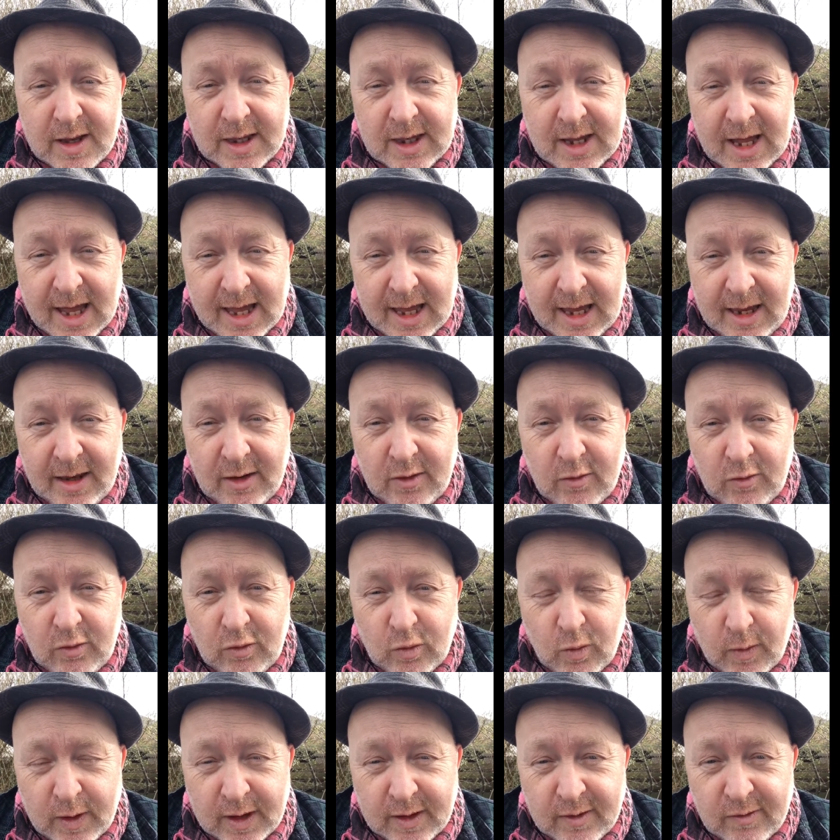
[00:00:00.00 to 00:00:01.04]
tied the
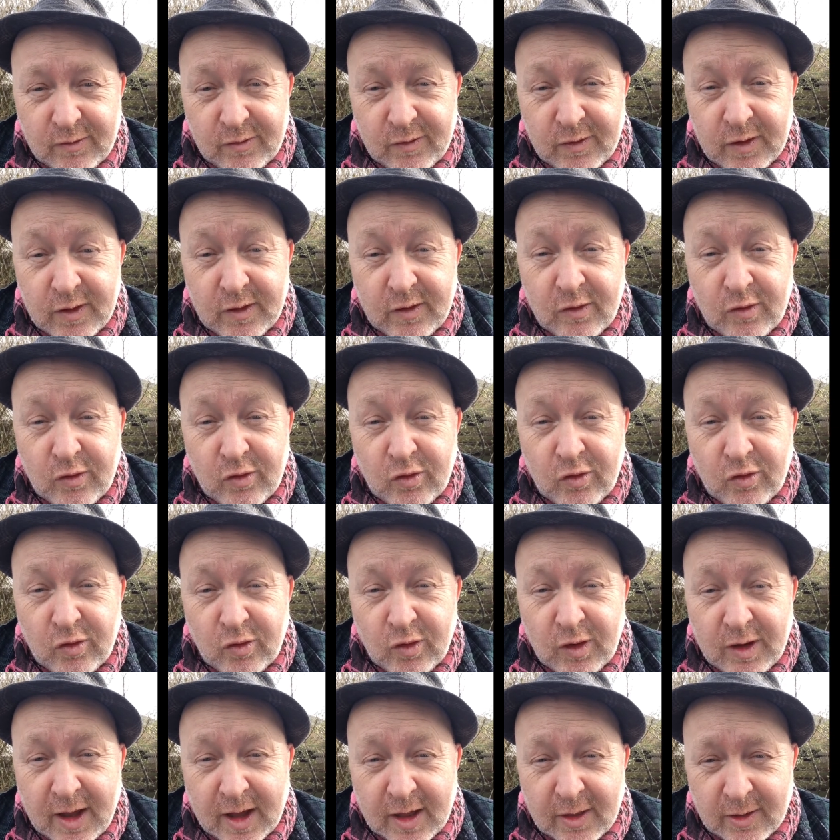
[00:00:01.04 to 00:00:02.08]
twigs
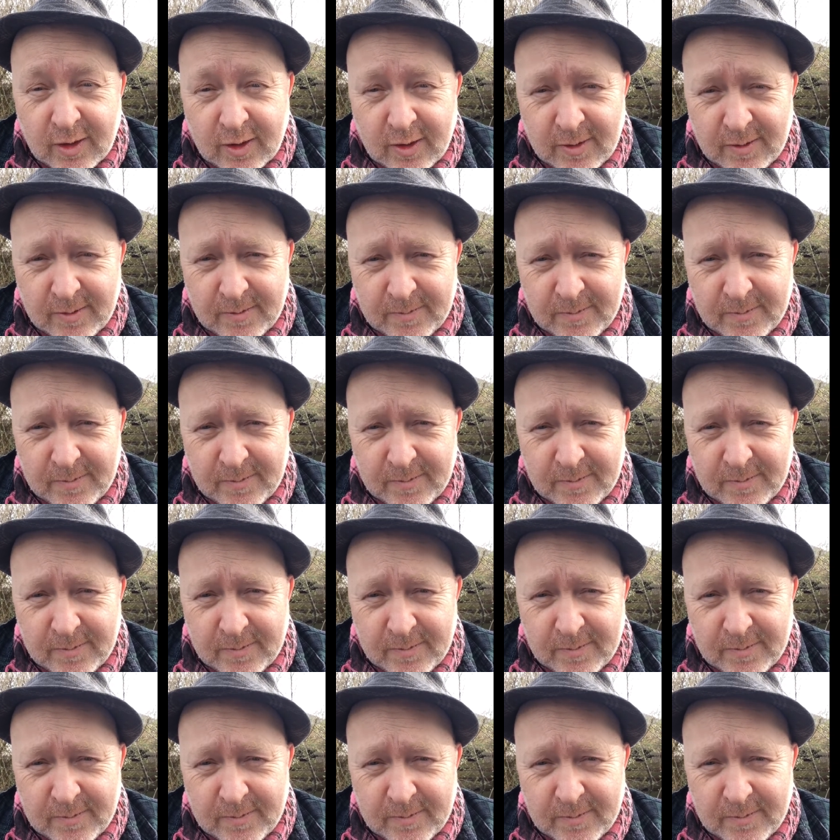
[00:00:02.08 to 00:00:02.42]
together.